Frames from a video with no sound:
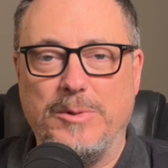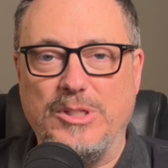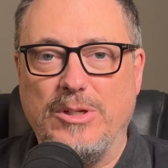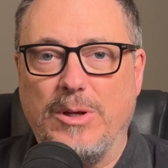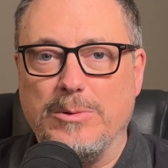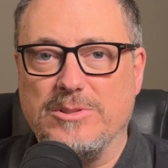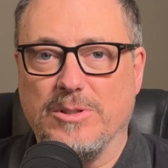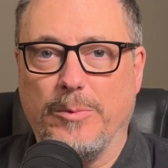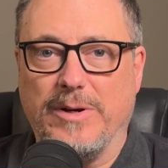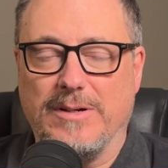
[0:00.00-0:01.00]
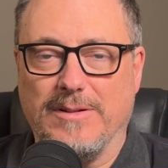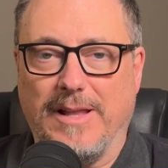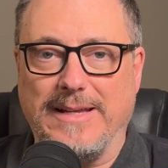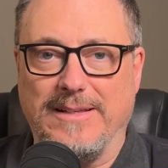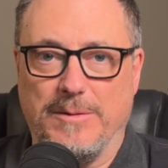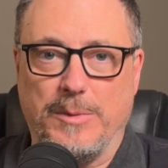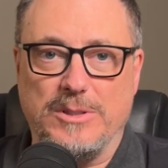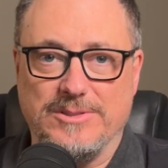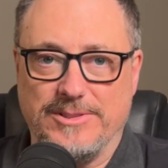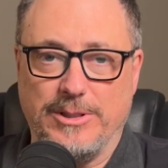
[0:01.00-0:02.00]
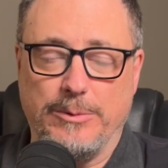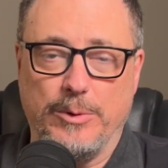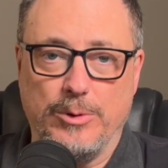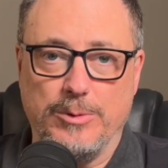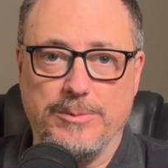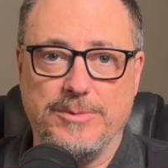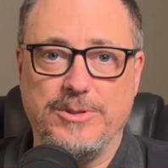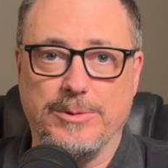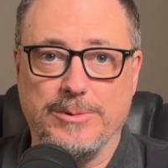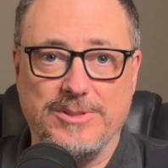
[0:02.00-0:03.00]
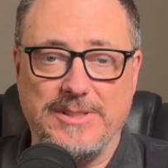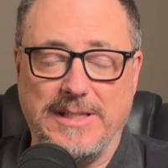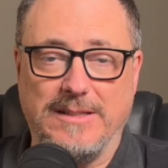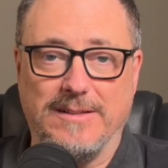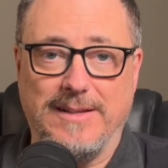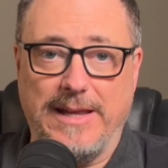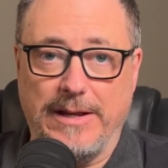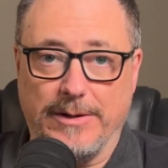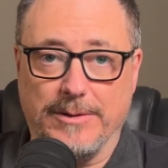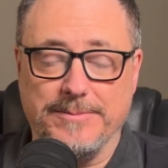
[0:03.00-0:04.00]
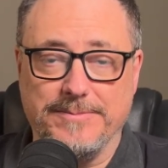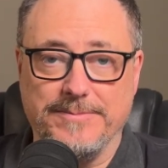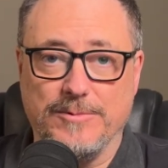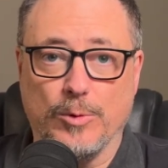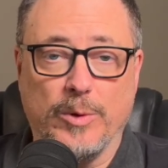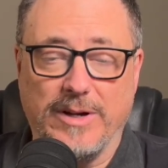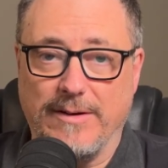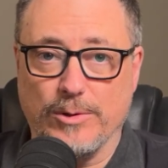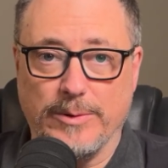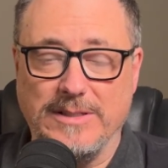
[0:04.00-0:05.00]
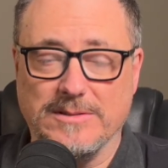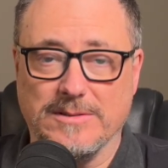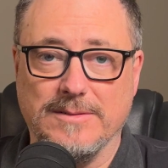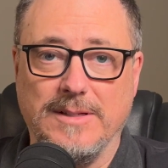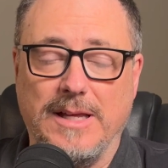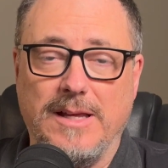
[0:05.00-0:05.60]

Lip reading: you go somewhere like an emergency room to seek care for whatever reason,